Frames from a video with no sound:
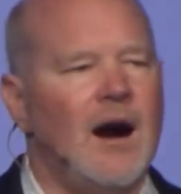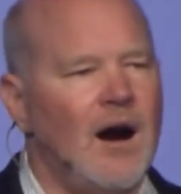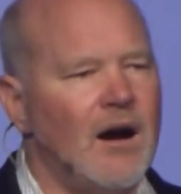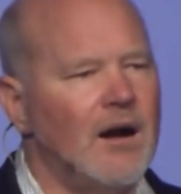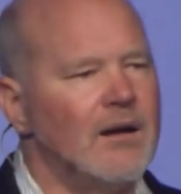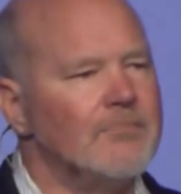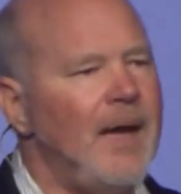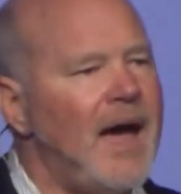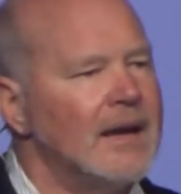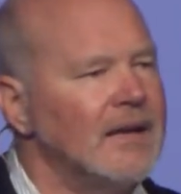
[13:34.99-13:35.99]
are
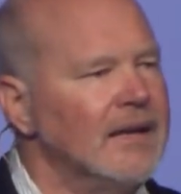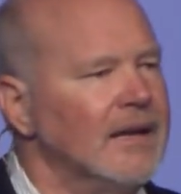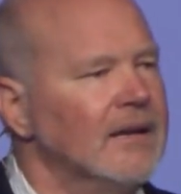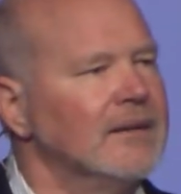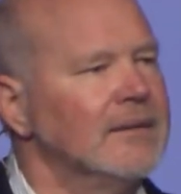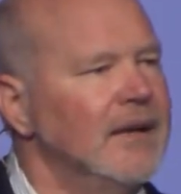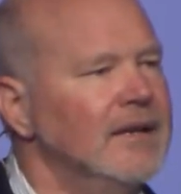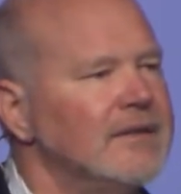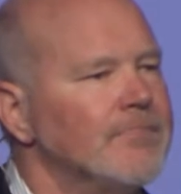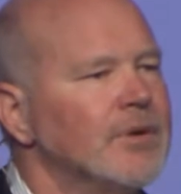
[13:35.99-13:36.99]
battling
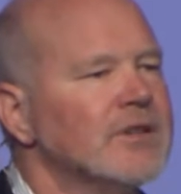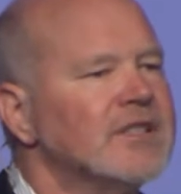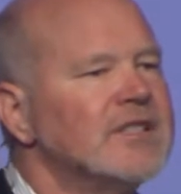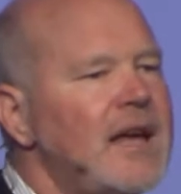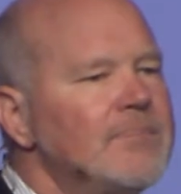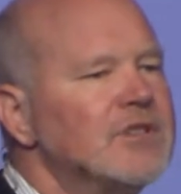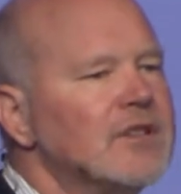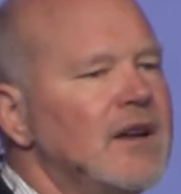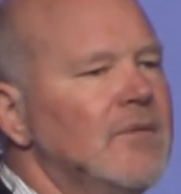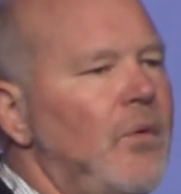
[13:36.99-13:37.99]
is a
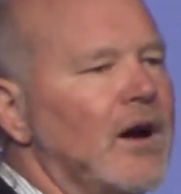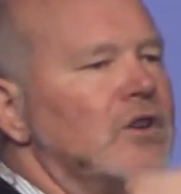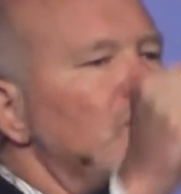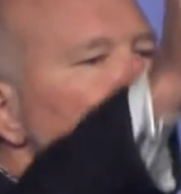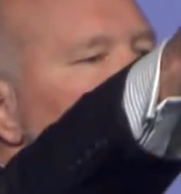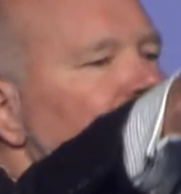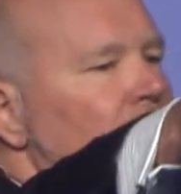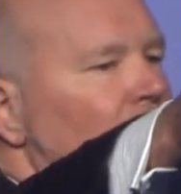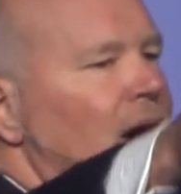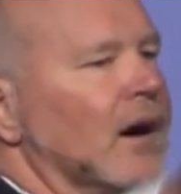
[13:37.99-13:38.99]
perception of what could be
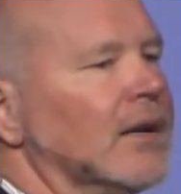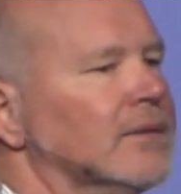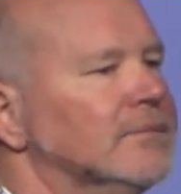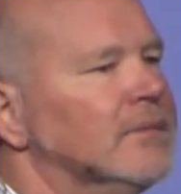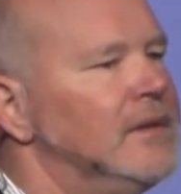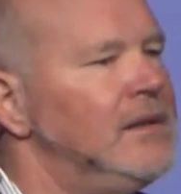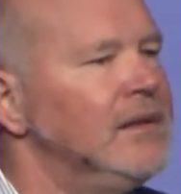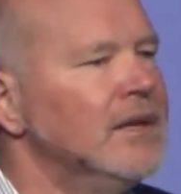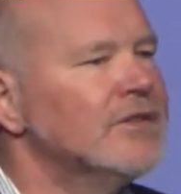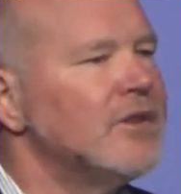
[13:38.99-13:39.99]
wrong.
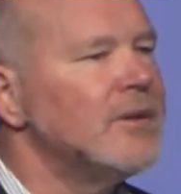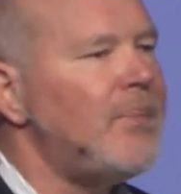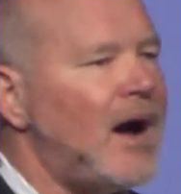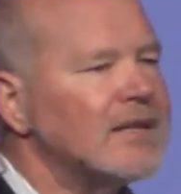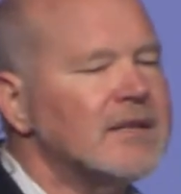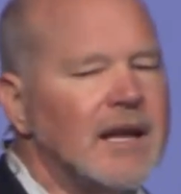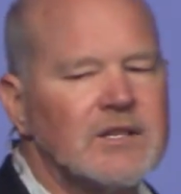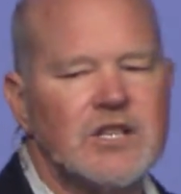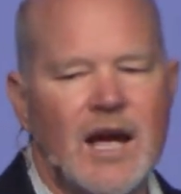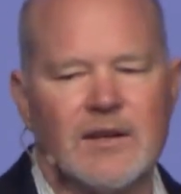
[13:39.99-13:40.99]
So they're boxing at
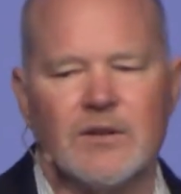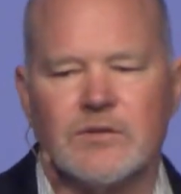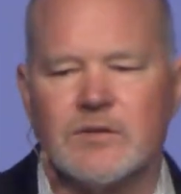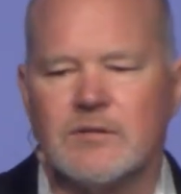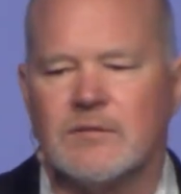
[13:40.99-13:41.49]
shadows.